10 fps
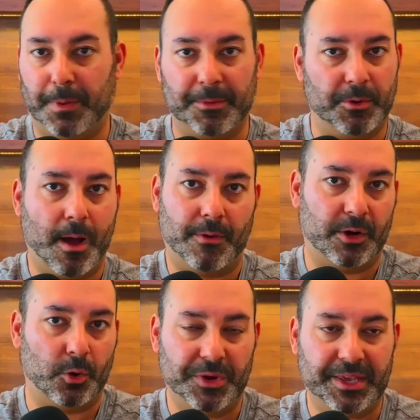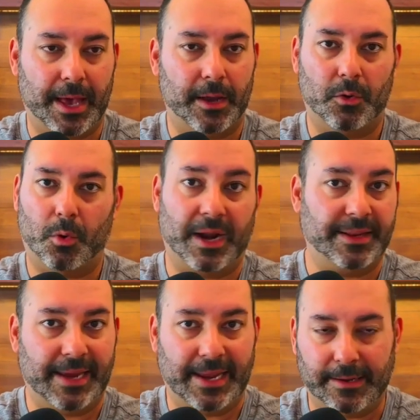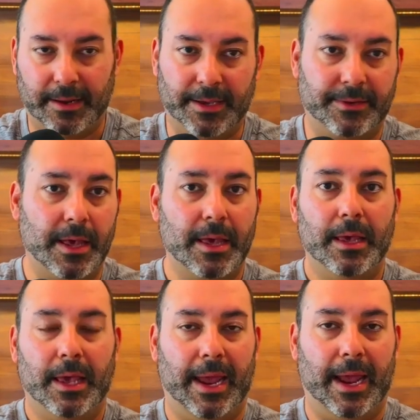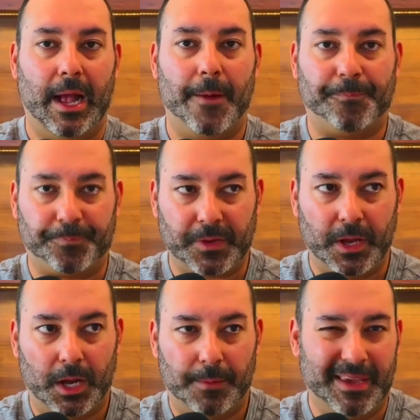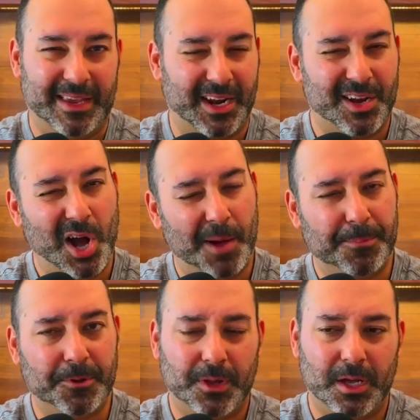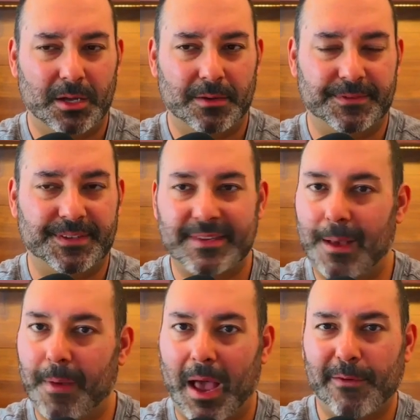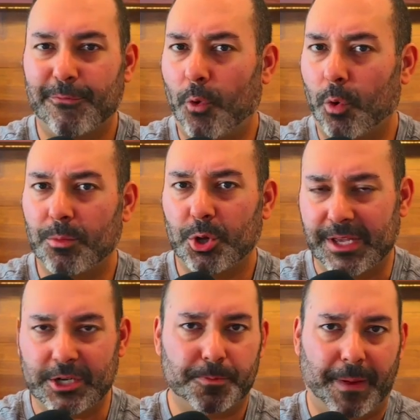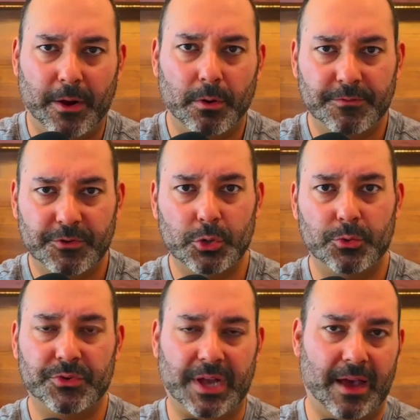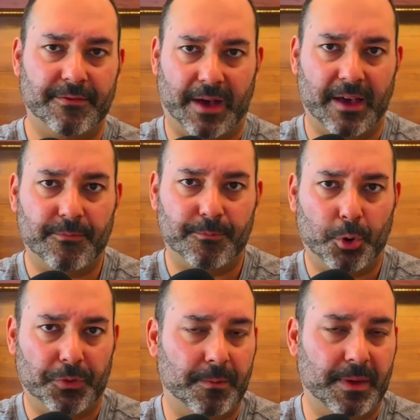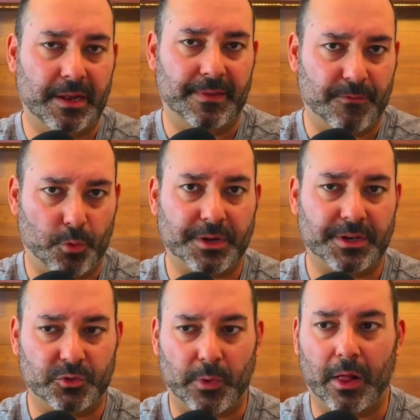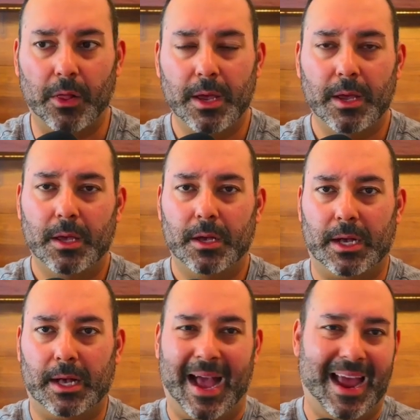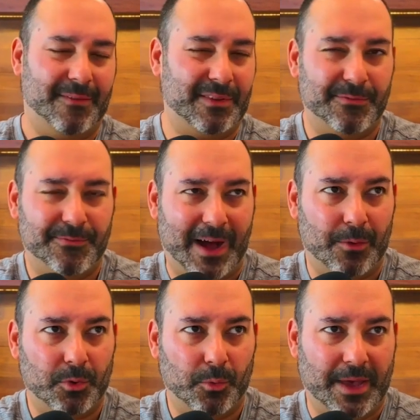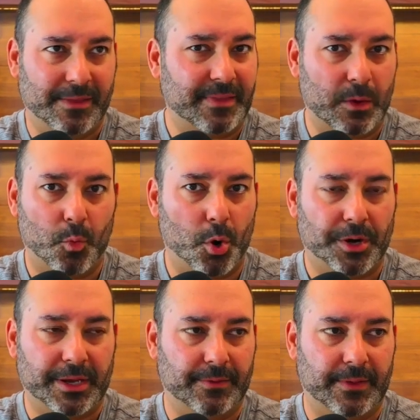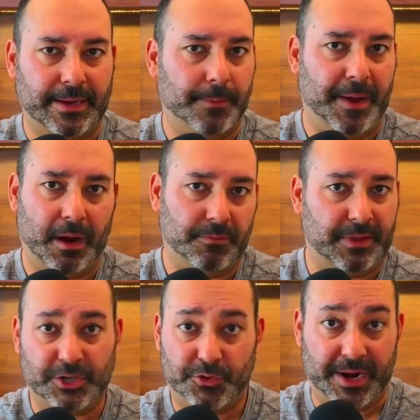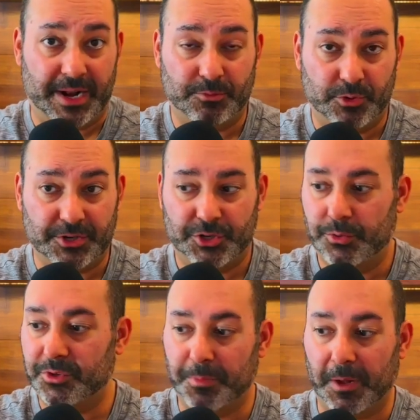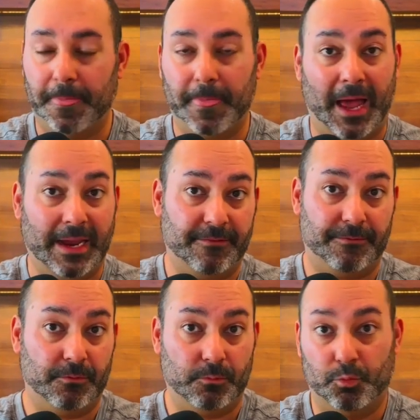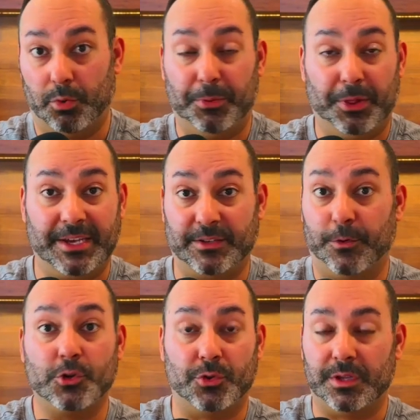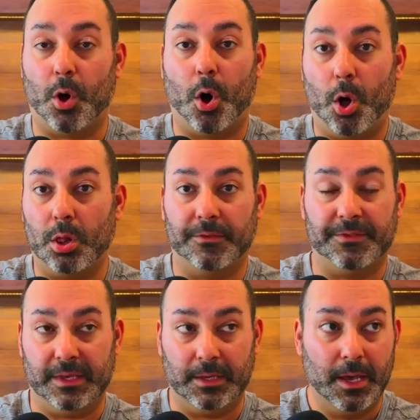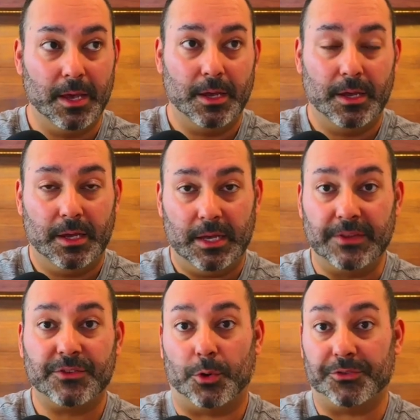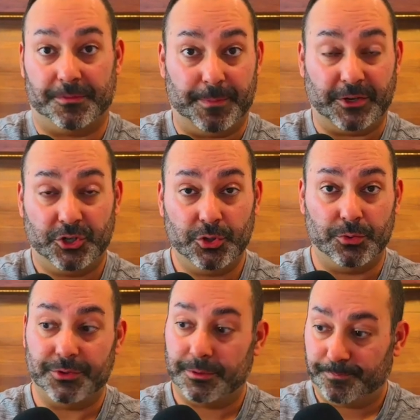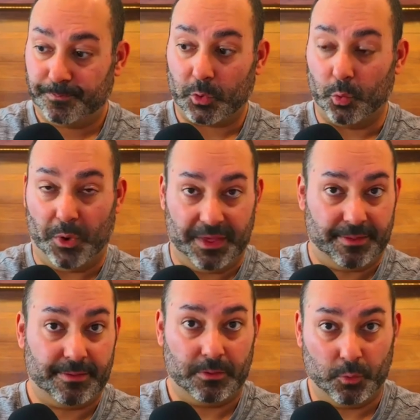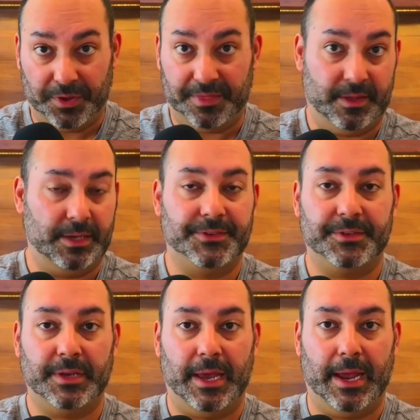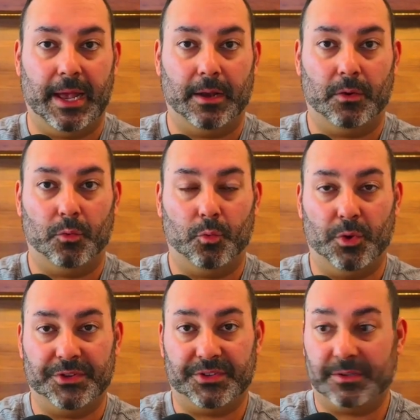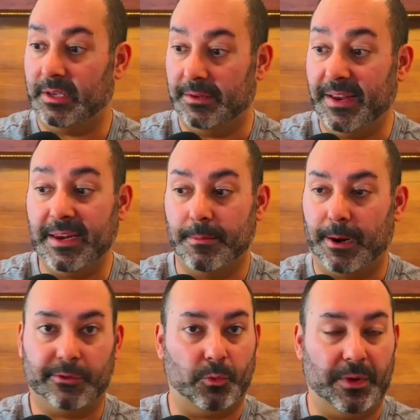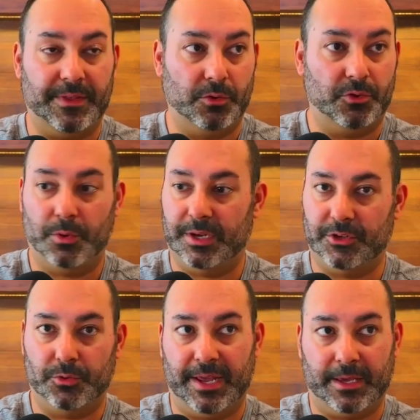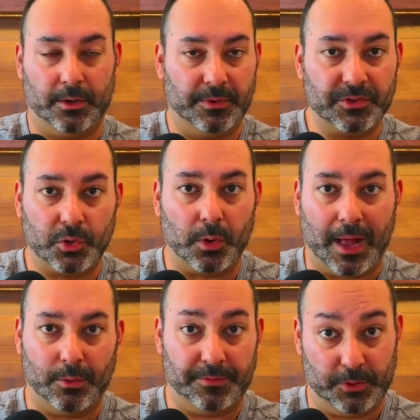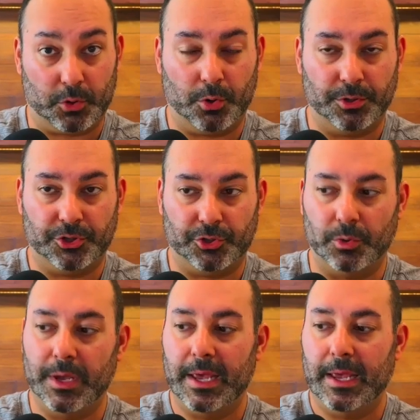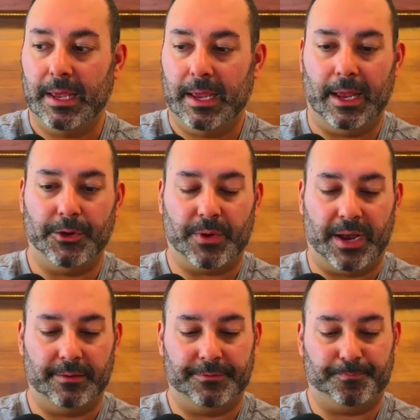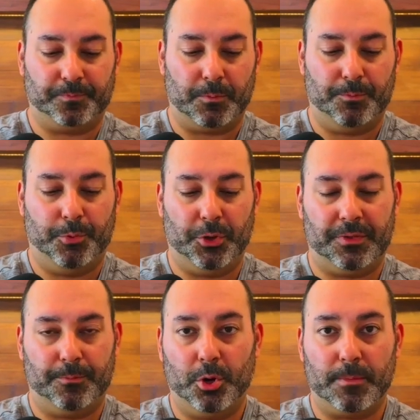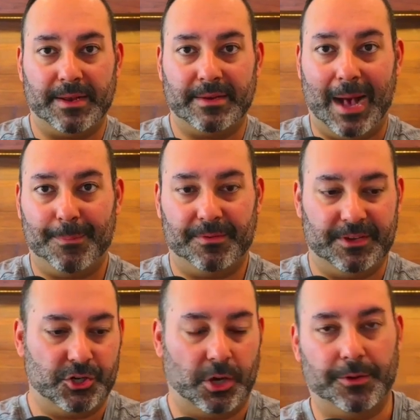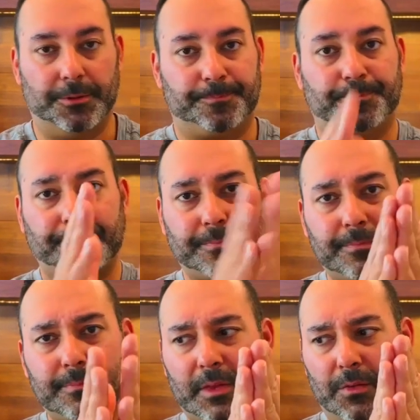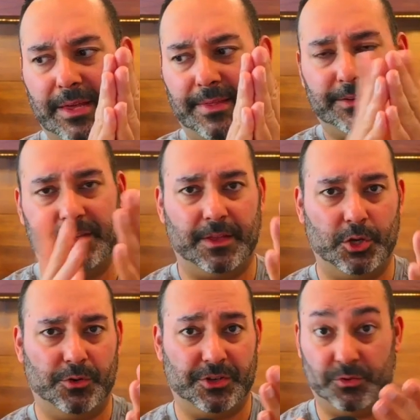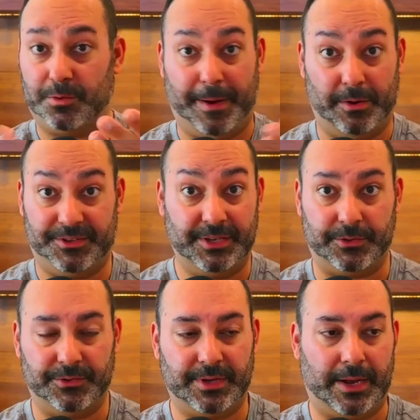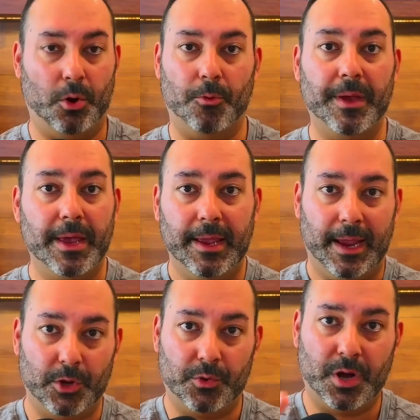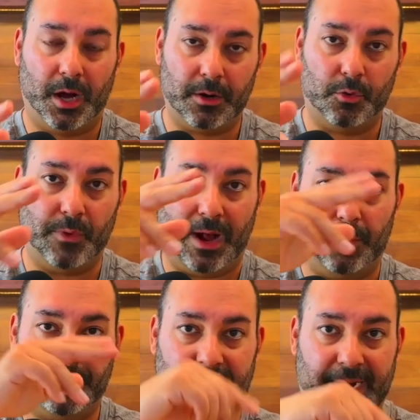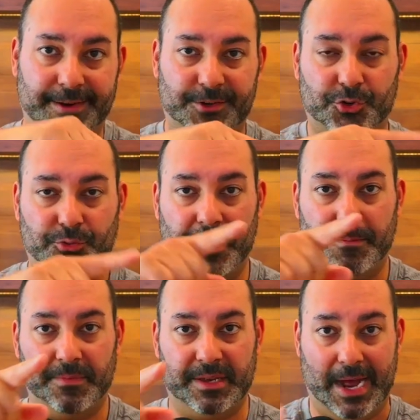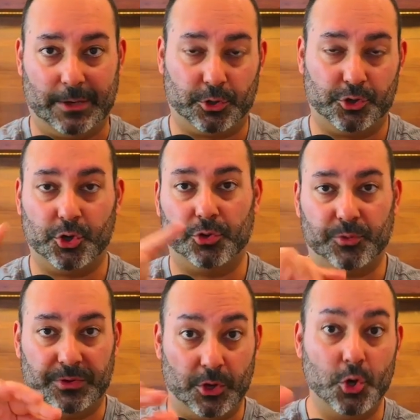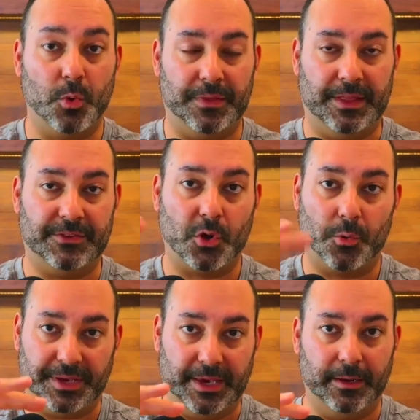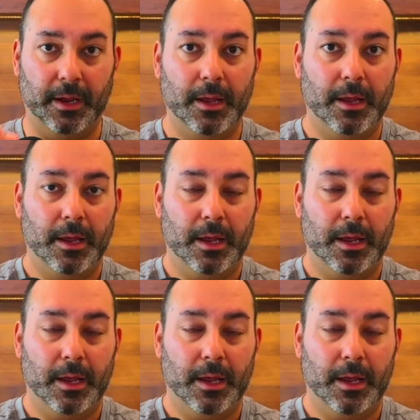just bumming around on a weekend or on a date night. And in a couple of semi-formal-ish pair of shoes, I've put them in and they've worked as well. I haven't found a way that they work in like a pair of like straight-up dress shoes, but I have replaced virtually all of the insoles of my shoes with these. And what's convenient about it, the way that you do it, is you take your insole out of your current shoe and you kind of put them on top of each other like this, and then you just use a pair of scissors at home and you cut around to kind of trim the Dr. Scholl's one, the new one that's going in,